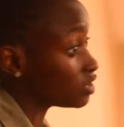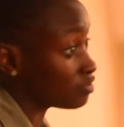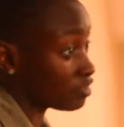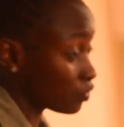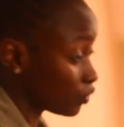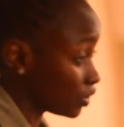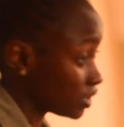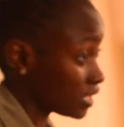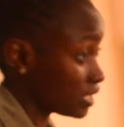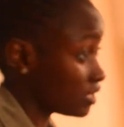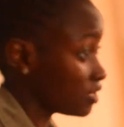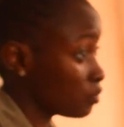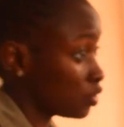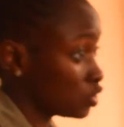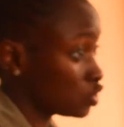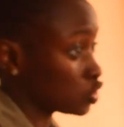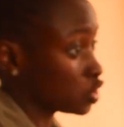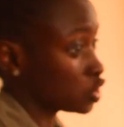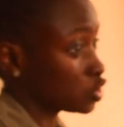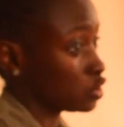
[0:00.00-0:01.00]
even when the
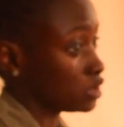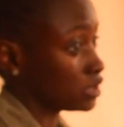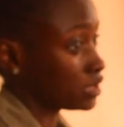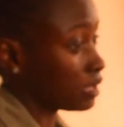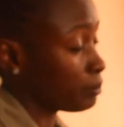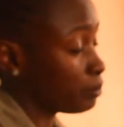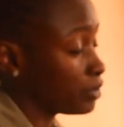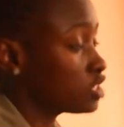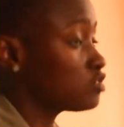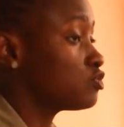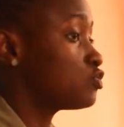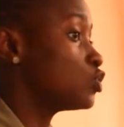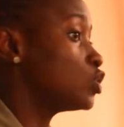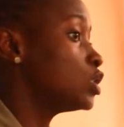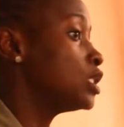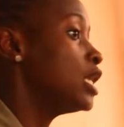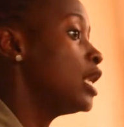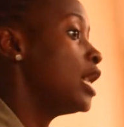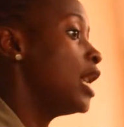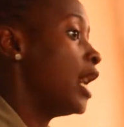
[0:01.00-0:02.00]
demonstrations are peaceful,
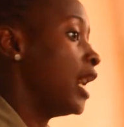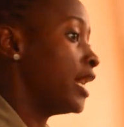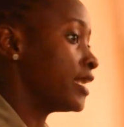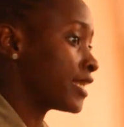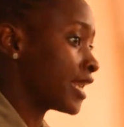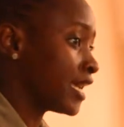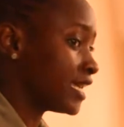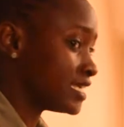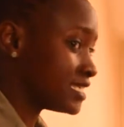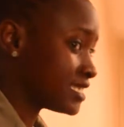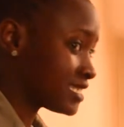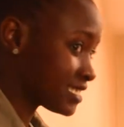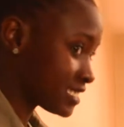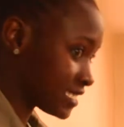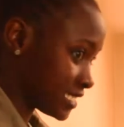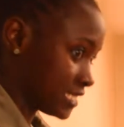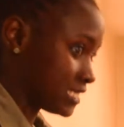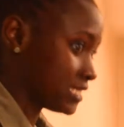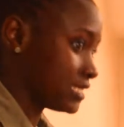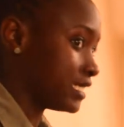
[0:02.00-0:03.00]
and I
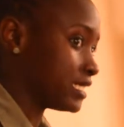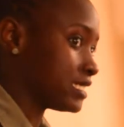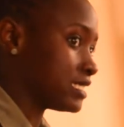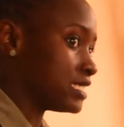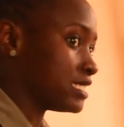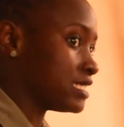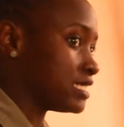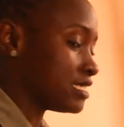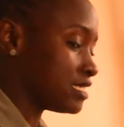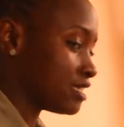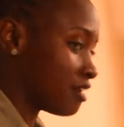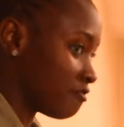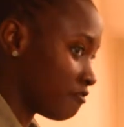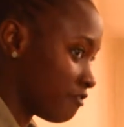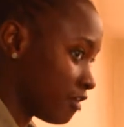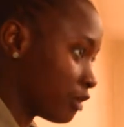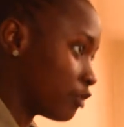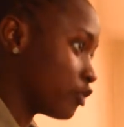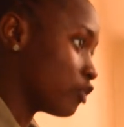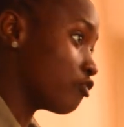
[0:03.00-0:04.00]
insist that it is a
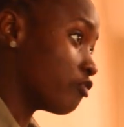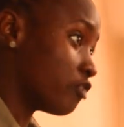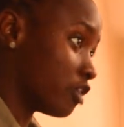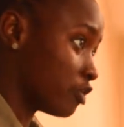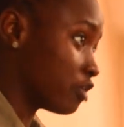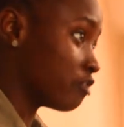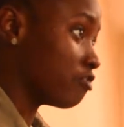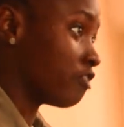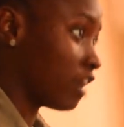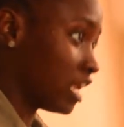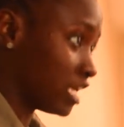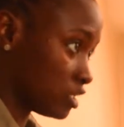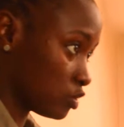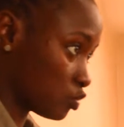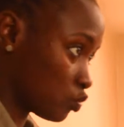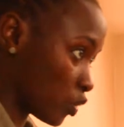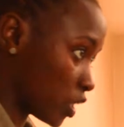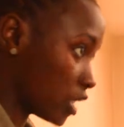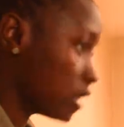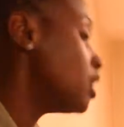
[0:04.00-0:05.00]
very, very valid
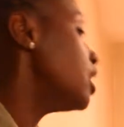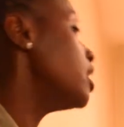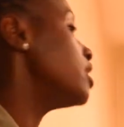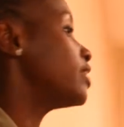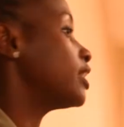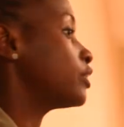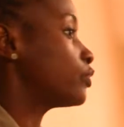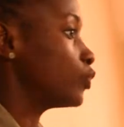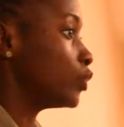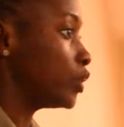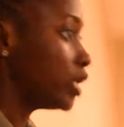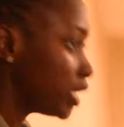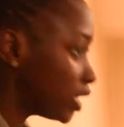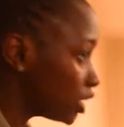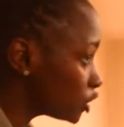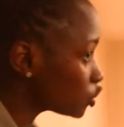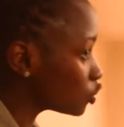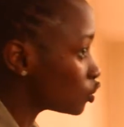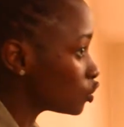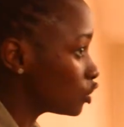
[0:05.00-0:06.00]
way. That we
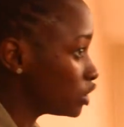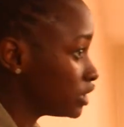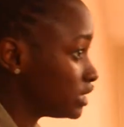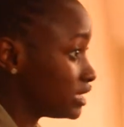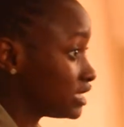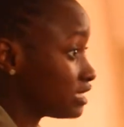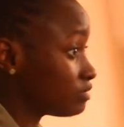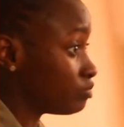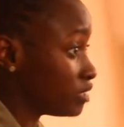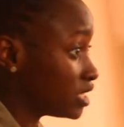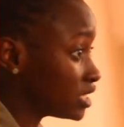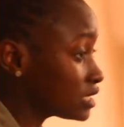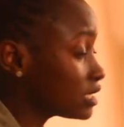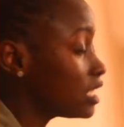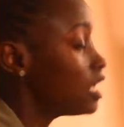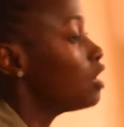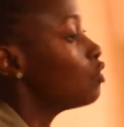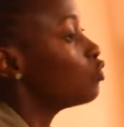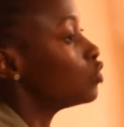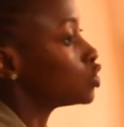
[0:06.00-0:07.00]
should not dismiss,
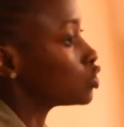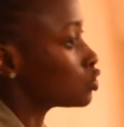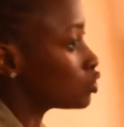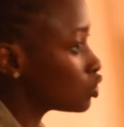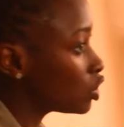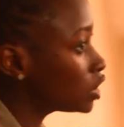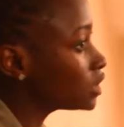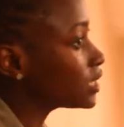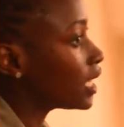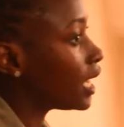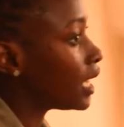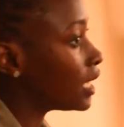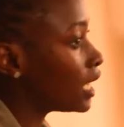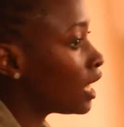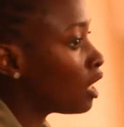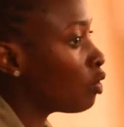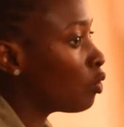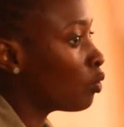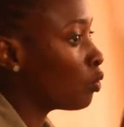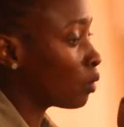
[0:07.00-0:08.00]
we should not
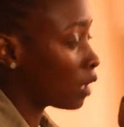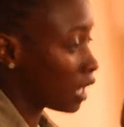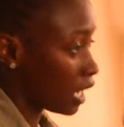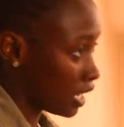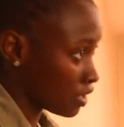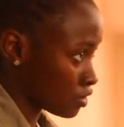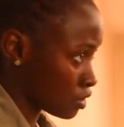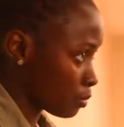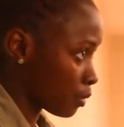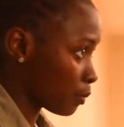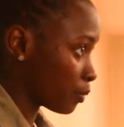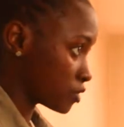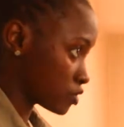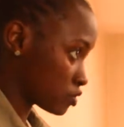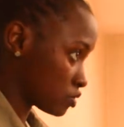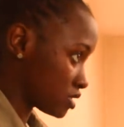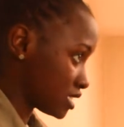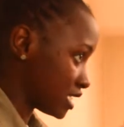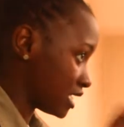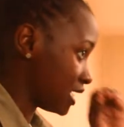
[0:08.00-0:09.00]
allow other people
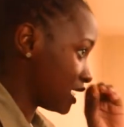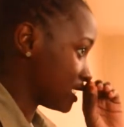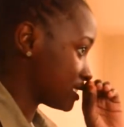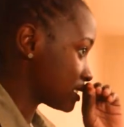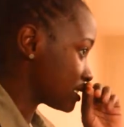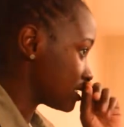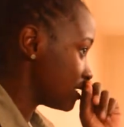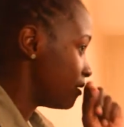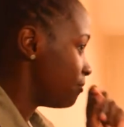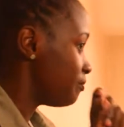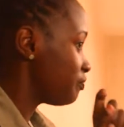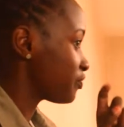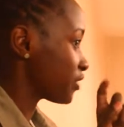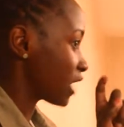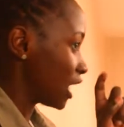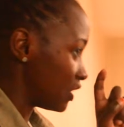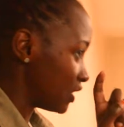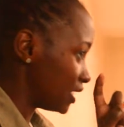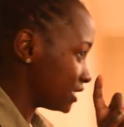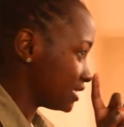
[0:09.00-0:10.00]
to tell us
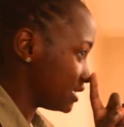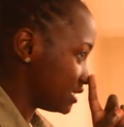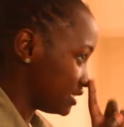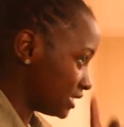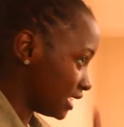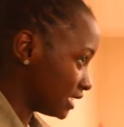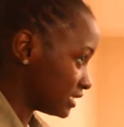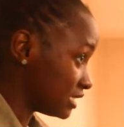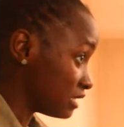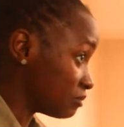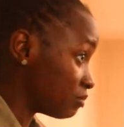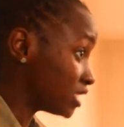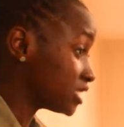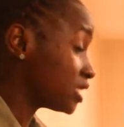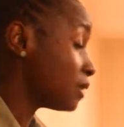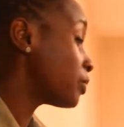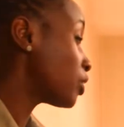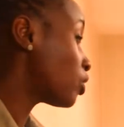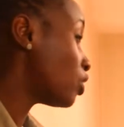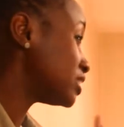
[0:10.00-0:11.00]
that it doesn't
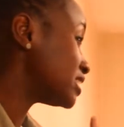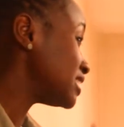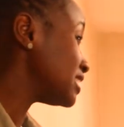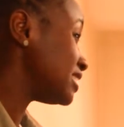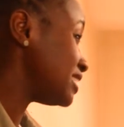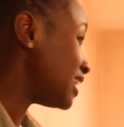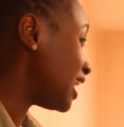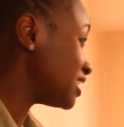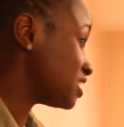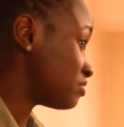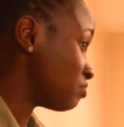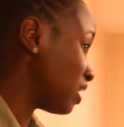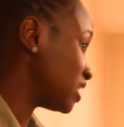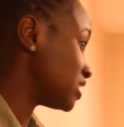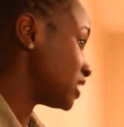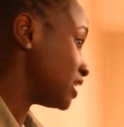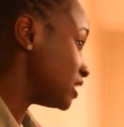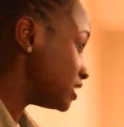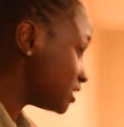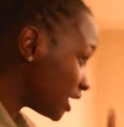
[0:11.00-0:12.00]
matter, because it does
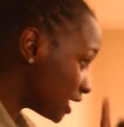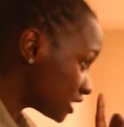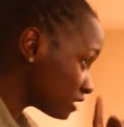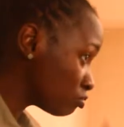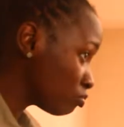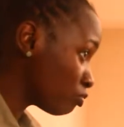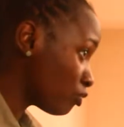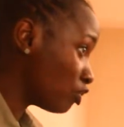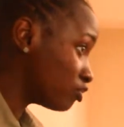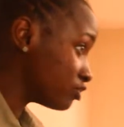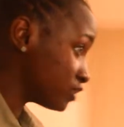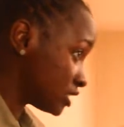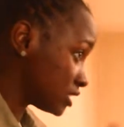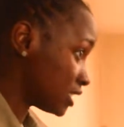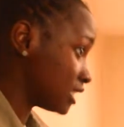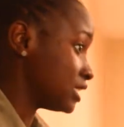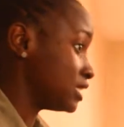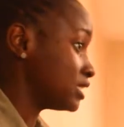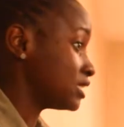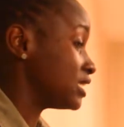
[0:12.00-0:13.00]
matter. It has moved
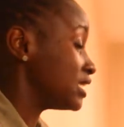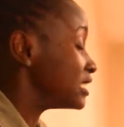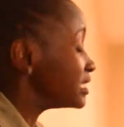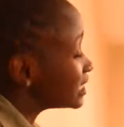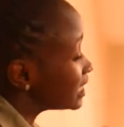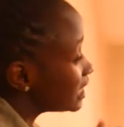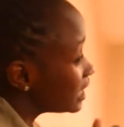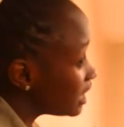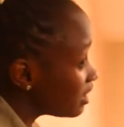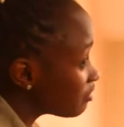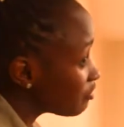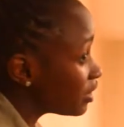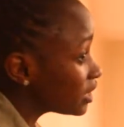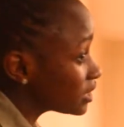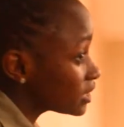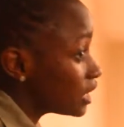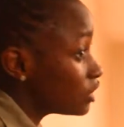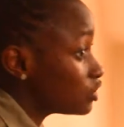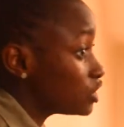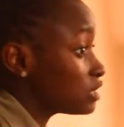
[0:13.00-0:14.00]
certain things in different
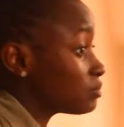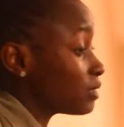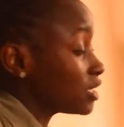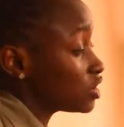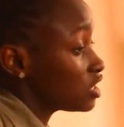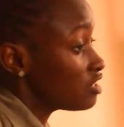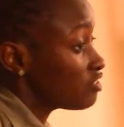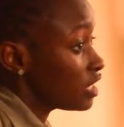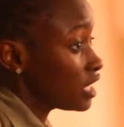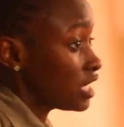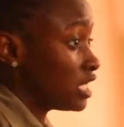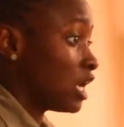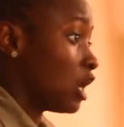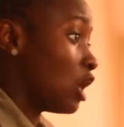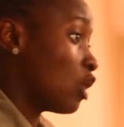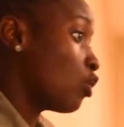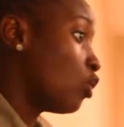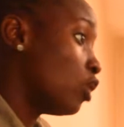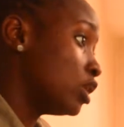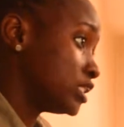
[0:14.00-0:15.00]
countries, but even in
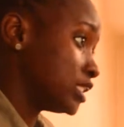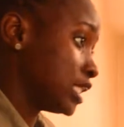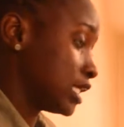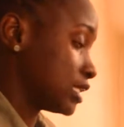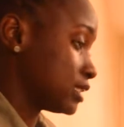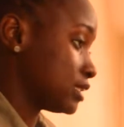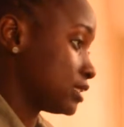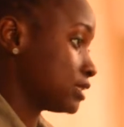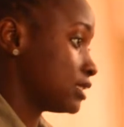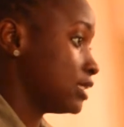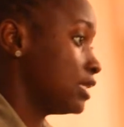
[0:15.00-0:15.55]
our context.